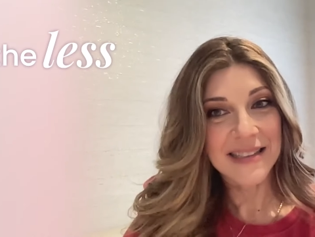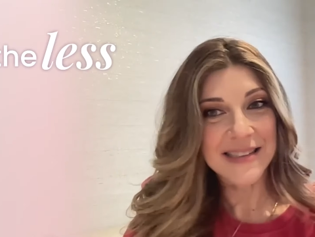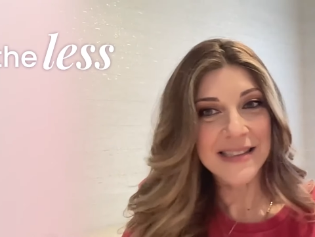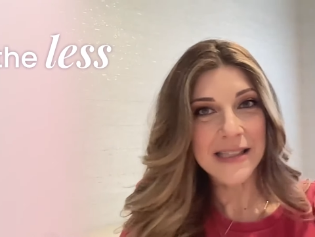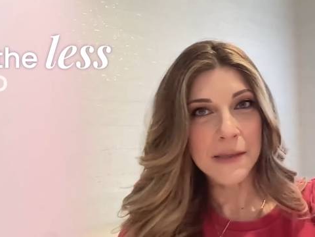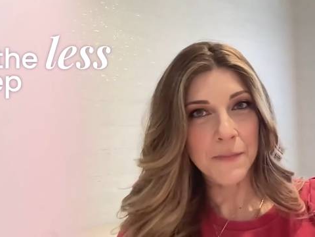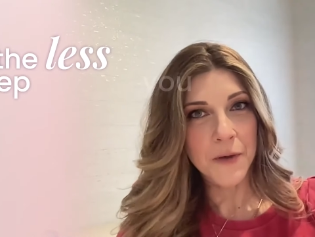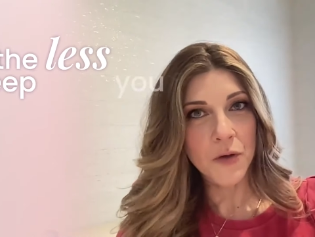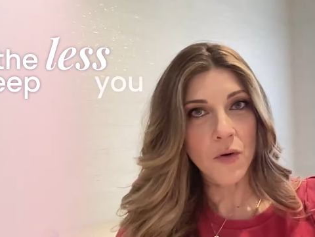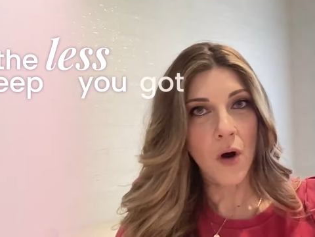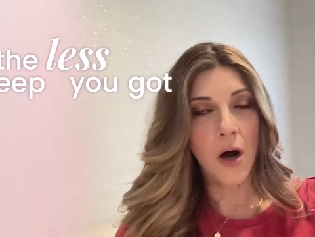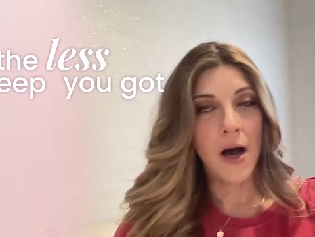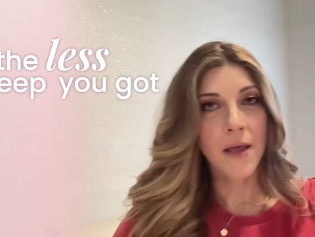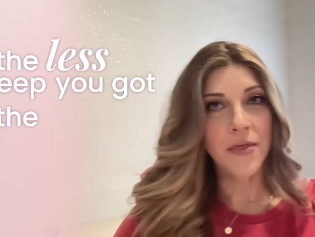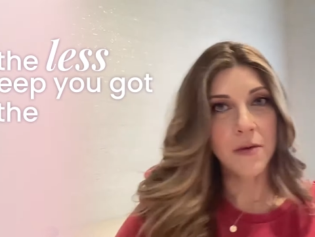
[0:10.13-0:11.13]
sleep you
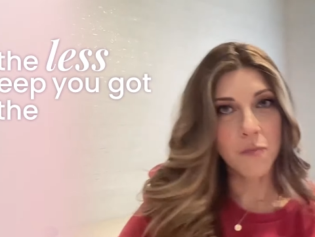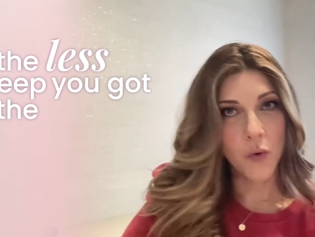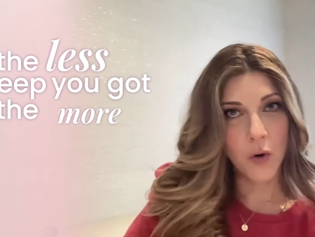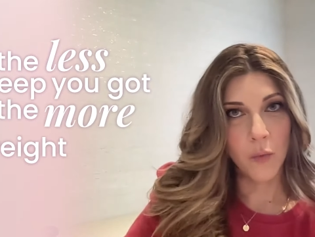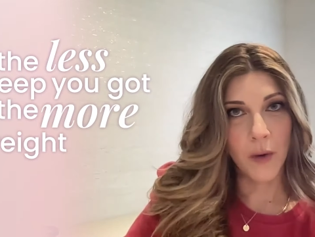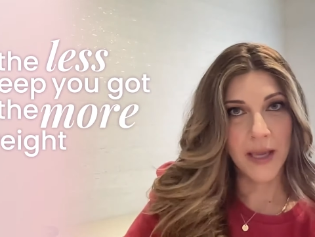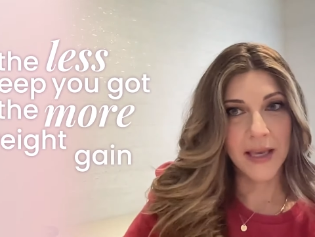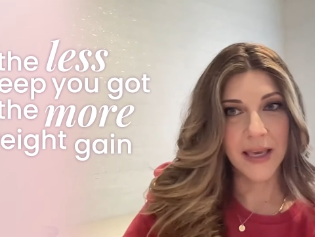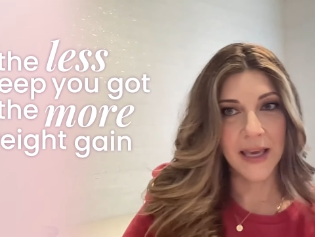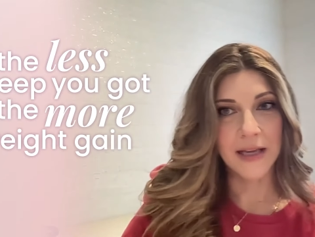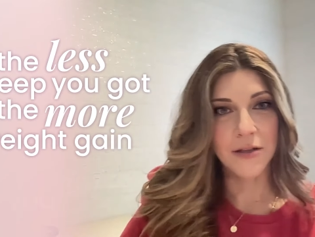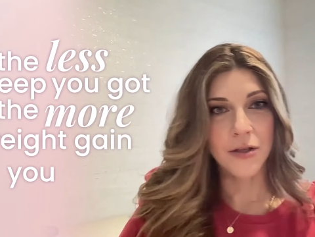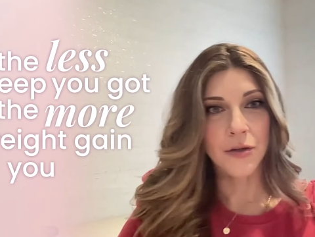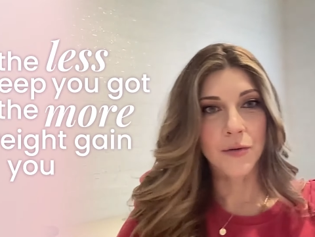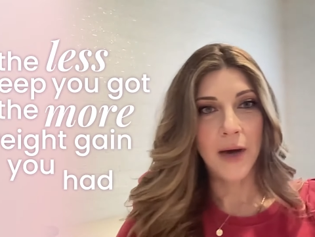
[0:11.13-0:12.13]
got, the more weight
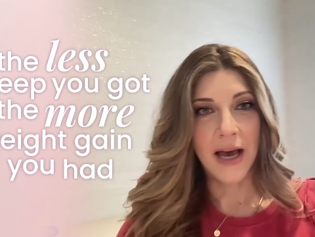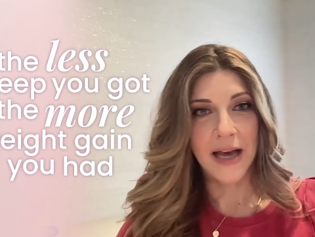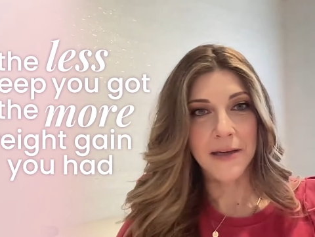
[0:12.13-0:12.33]
gain you had.